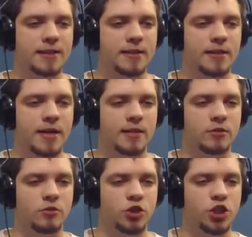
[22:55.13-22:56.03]
He can't
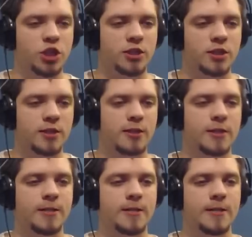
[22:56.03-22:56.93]
do shit.
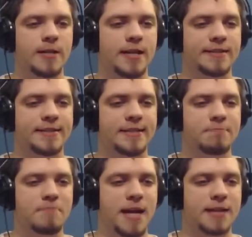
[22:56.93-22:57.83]
Get
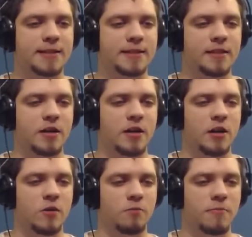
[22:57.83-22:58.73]
smacked.
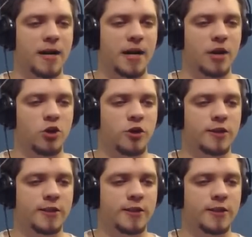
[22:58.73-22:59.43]
Oh my lord.